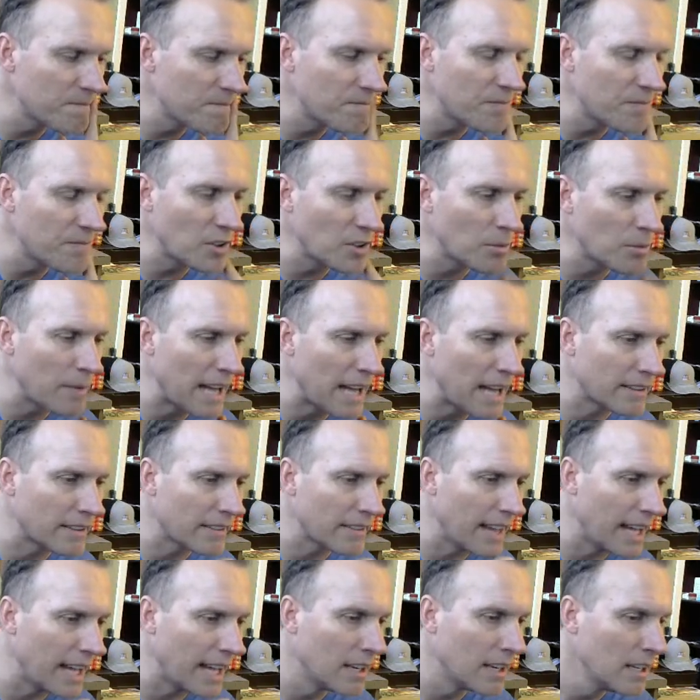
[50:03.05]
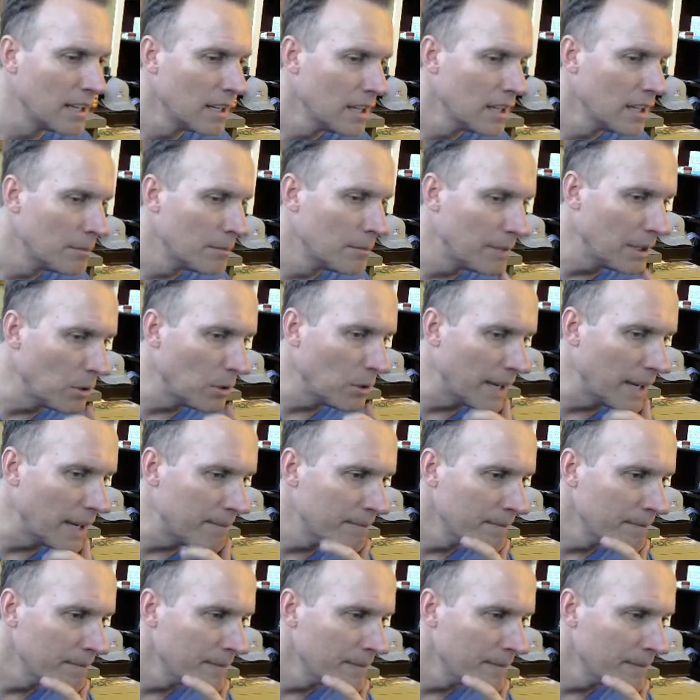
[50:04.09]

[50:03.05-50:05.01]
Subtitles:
further back than that. But anyway,